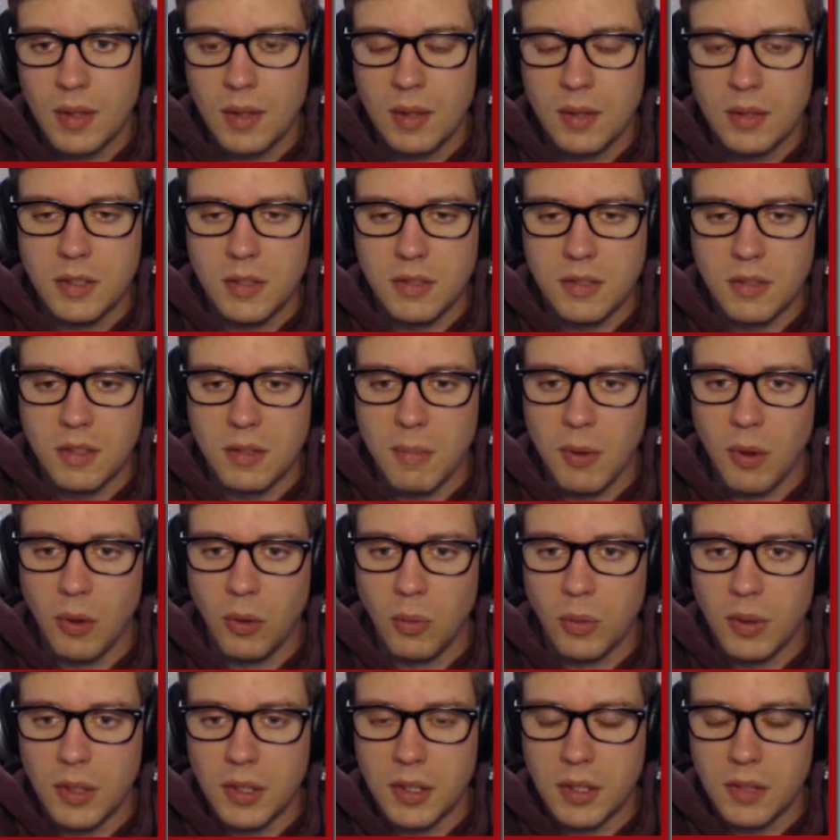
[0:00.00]
Just do the middle
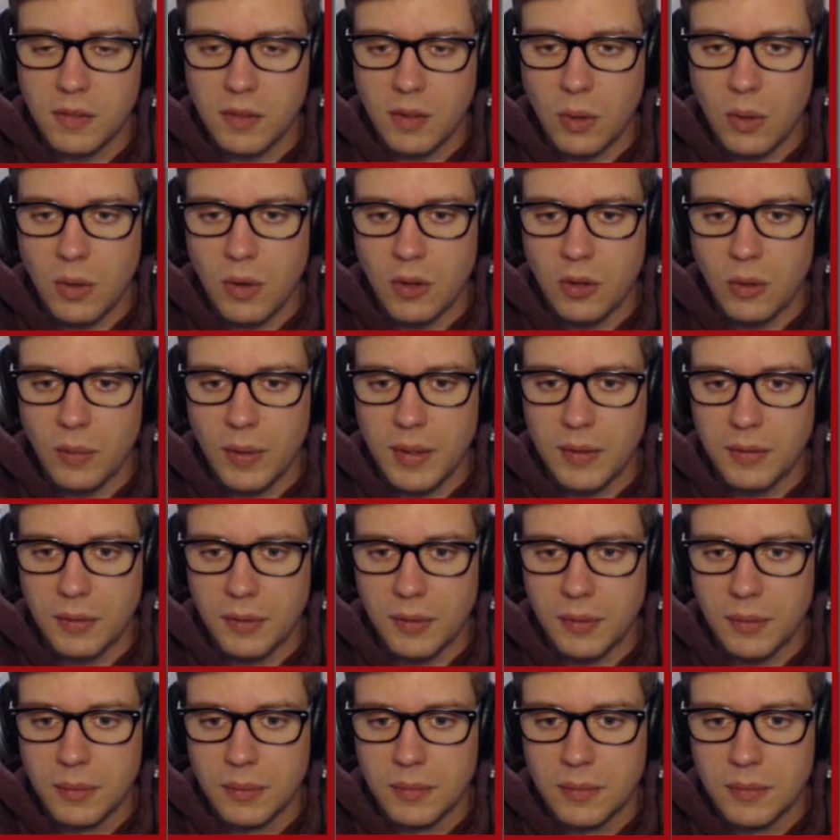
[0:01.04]
one, just go all the way through.